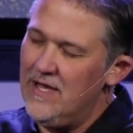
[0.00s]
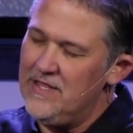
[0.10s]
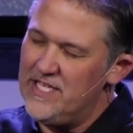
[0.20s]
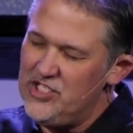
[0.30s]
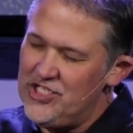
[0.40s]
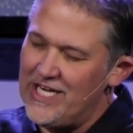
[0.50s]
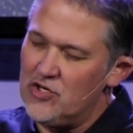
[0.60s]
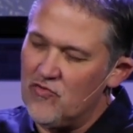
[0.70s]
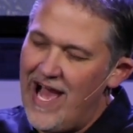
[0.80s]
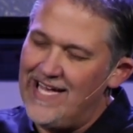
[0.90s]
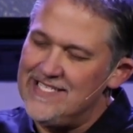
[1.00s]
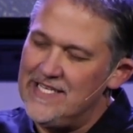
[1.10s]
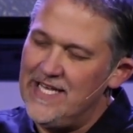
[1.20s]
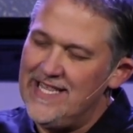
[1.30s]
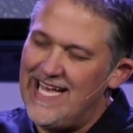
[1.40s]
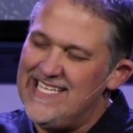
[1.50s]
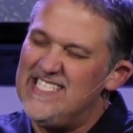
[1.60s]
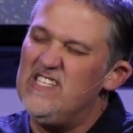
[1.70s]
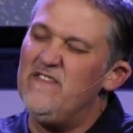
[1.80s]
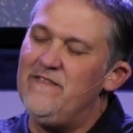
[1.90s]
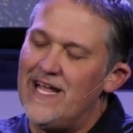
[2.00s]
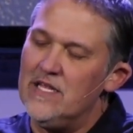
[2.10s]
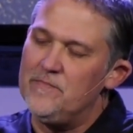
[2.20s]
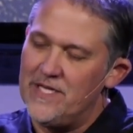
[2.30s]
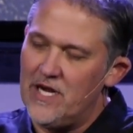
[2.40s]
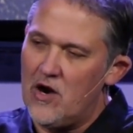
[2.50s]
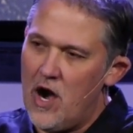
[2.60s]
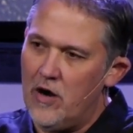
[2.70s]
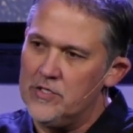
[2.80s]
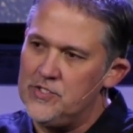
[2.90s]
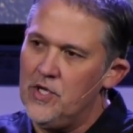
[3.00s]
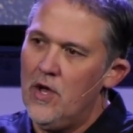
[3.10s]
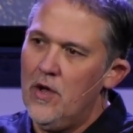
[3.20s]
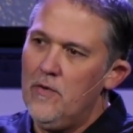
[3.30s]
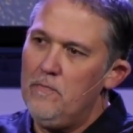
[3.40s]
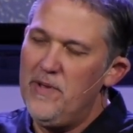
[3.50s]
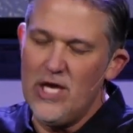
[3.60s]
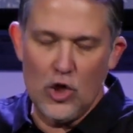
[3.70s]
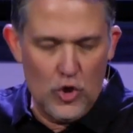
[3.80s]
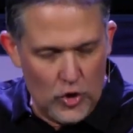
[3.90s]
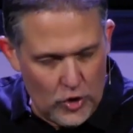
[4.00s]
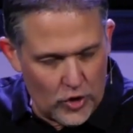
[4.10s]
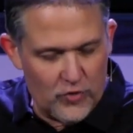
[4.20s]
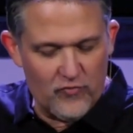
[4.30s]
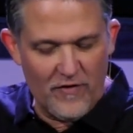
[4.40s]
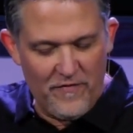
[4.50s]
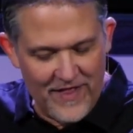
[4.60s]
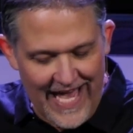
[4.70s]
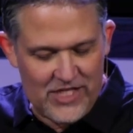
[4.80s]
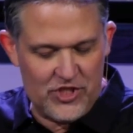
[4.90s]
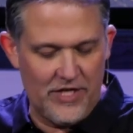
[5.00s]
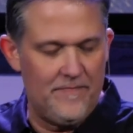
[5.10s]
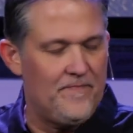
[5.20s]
the, generosity that is developed in our hearts be a good reflection